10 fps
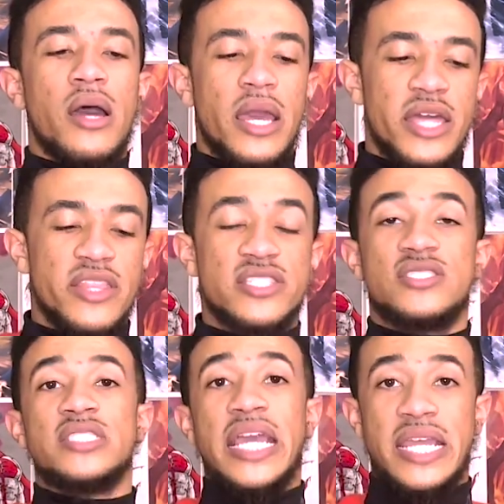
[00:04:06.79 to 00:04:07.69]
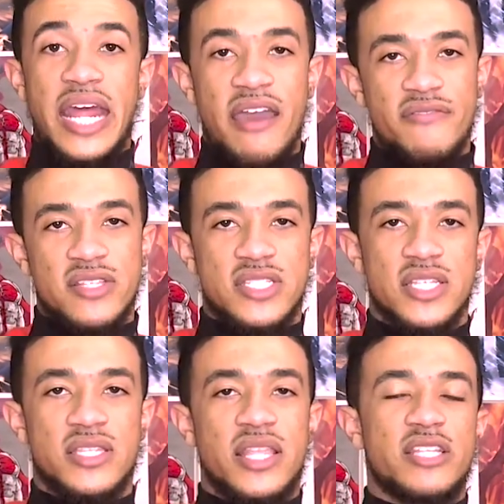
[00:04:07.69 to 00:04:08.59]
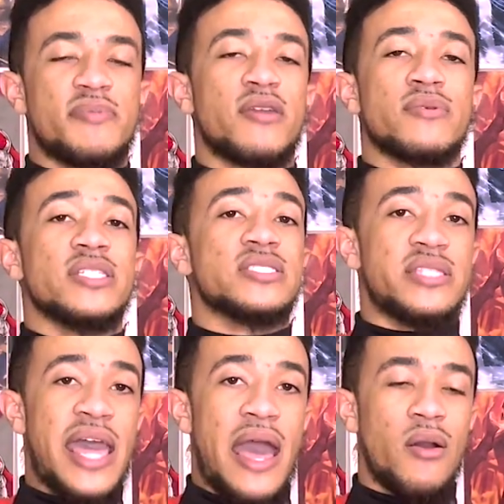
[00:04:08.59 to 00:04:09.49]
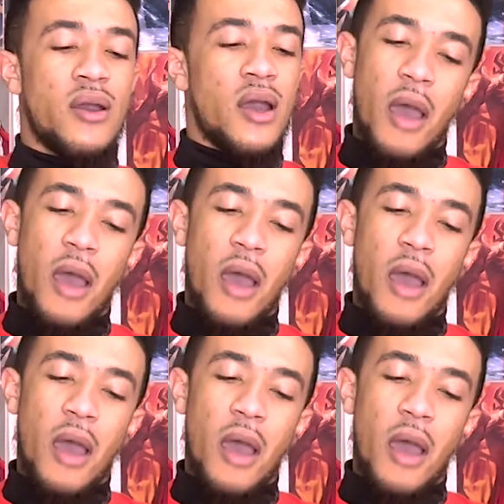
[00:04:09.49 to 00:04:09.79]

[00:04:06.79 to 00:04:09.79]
in this second half of the season that's being released now.